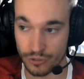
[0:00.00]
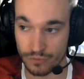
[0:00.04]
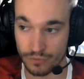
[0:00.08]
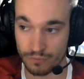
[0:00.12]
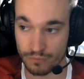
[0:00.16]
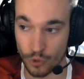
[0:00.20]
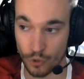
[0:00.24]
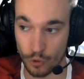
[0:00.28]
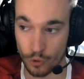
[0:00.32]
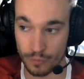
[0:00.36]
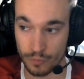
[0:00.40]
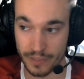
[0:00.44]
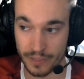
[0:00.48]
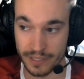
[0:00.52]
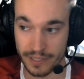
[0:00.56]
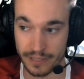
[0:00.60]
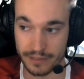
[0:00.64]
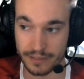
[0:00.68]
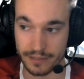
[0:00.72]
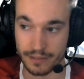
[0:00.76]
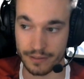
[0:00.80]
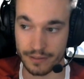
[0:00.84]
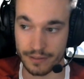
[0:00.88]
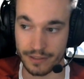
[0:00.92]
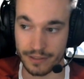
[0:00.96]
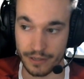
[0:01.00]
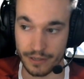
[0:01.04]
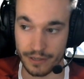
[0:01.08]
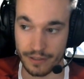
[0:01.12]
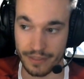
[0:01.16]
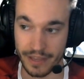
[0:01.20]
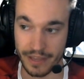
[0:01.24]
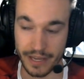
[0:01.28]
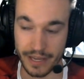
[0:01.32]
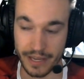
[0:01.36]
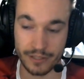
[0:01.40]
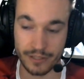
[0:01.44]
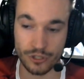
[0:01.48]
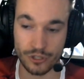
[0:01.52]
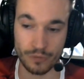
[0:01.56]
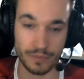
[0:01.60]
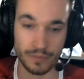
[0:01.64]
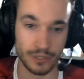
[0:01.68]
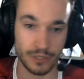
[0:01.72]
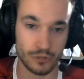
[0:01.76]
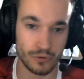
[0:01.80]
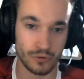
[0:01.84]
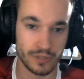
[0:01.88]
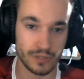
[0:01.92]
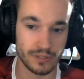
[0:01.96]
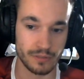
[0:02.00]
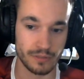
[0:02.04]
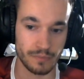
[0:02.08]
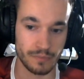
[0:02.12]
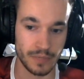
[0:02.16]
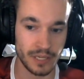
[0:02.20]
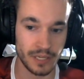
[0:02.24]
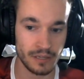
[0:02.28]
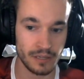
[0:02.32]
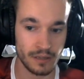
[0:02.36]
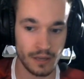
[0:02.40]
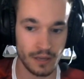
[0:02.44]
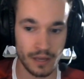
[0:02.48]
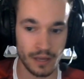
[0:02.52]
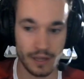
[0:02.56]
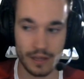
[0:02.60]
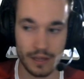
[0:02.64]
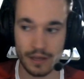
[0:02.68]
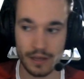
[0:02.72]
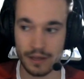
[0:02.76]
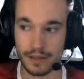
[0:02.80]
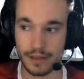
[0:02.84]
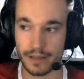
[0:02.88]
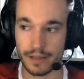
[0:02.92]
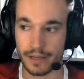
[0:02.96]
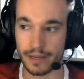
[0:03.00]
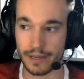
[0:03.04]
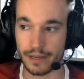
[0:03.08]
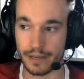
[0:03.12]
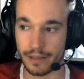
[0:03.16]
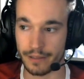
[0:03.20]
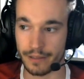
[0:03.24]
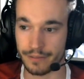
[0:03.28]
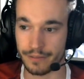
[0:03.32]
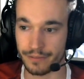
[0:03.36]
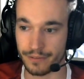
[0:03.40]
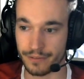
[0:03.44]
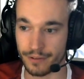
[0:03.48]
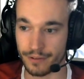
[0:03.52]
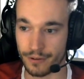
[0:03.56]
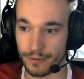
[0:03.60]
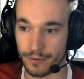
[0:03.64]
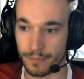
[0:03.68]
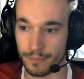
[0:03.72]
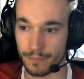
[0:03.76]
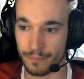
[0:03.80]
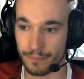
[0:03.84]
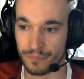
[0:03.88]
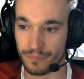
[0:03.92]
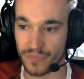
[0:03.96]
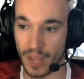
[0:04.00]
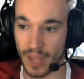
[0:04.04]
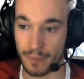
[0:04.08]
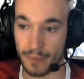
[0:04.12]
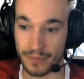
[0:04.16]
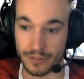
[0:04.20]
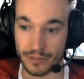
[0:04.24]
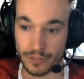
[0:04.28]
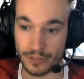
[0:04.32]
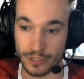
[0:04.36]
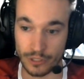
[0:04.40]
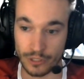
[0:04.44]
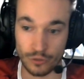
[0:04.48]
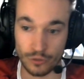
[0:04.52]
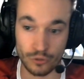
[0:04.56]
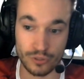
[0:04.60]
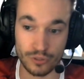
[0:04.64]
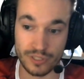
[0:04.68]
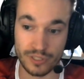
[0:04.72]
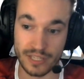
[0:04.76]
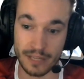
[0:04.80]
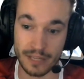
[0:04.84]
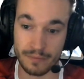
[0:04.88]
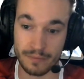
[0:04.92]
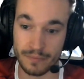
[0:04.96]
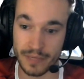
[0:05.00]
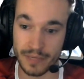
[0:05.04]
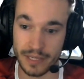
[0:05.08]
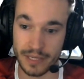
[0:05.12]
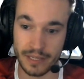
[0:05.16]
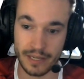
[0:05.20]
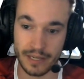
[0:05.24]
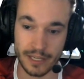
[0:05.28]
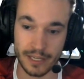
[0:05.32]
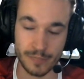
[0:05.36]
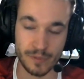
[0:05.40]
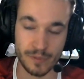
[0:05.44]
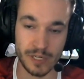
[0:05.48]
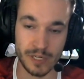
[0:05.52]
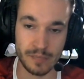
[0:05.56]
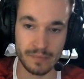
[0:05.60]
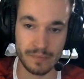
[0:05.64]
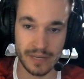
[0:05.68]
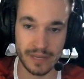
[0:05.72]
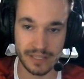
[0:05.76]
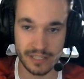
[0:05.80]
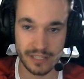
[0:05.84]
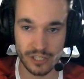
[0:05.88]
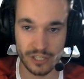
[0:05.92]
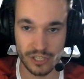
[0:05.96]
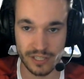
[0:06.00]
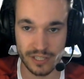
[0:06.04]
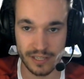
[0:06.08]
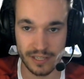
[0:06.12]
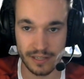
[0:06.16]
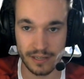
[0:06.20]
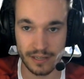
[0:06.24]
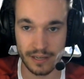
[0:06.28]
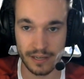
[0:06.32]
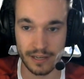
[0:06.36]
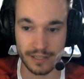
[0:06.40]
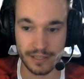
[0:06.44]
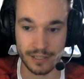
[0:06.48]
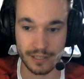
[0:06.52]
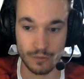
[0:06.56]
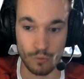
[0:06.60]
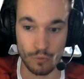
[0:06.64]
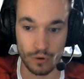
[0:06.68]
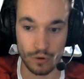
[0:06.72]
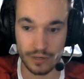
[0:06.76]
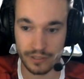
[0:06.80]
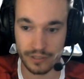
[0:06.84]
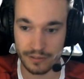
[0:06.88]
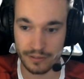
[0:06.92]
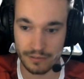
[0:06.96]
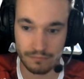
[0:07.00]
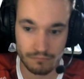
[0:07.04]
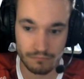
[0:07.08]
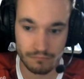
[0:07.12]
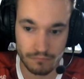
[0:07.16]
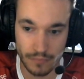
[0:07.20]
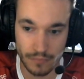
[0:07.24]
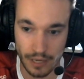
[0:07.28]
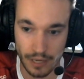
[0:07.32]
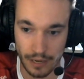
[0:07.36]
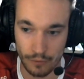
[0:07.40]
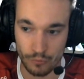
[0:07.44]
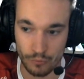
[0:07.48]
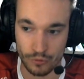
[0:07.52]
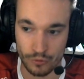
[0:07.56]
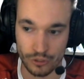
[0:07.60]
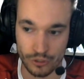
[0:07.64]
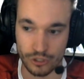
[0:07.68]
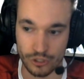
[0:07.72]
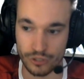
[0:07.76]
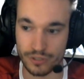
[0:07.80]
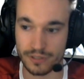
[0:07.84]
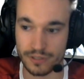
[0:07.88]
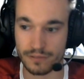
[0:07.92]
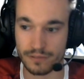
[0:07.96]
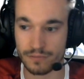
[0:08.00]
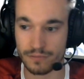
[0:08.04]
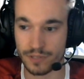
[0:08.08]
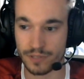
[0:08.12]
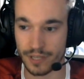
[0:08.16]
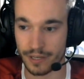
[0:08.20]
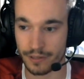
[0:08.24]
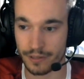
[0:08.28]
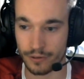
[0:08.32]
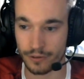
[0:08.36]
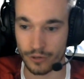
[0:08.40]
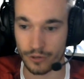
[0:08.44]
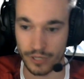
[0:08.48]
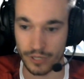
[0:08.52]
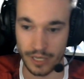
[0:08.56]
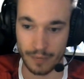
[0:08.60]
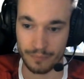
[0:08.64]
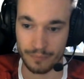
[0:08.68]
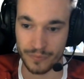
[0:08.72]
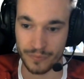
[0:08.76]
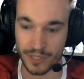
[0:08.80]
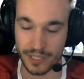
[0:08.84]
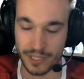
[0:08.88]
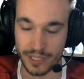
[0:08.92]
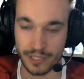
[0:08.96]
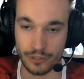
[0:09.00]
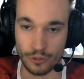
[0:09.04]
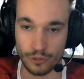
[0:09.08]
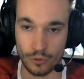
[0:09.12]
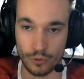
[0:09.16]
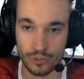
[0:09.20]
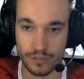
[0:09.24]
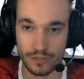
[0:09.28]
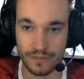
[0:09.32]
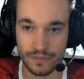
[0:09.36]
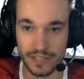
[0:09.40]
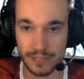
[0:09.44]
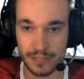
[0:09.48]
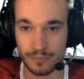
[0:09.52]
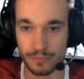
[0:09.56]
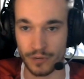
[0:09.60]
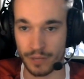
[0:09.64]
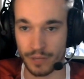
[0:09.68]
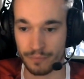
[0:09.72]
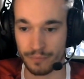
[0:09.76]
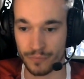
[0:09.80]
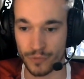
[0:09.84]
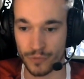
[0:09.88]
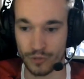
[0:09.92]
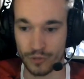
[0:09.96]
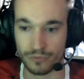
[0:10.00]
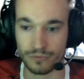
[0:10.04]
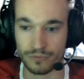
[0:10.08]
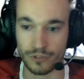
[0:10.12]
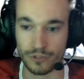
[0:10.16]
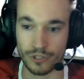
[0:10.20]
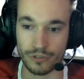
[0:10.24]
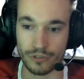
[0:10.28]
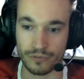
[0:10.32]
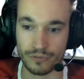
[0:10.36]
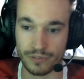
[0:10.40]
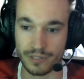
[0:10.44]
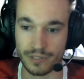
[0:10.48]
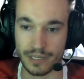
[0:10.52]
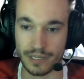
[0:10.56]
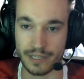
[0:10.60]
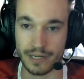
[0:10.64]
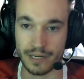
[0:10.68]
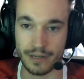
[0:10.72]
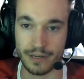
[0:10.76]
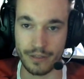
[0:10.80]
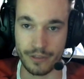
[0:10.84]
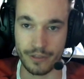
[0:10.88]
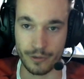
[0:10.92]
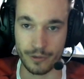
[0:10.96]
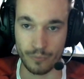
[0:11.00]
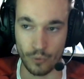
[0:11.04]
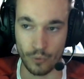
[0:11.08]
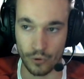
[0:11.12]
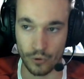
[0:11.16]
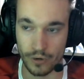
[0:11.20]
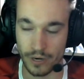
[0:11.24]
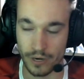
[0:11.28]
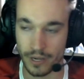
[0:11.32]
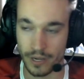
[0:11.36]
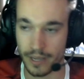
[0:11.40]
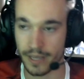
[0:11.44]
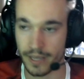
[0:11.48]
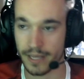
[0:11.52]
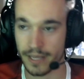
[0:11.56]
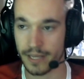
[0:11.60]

he just told me that they had some interest in me, and I mean, he could send me as many messages as he wanted. I would just say, okay, I'm taking notes of that, but I'm not gonna say anything more.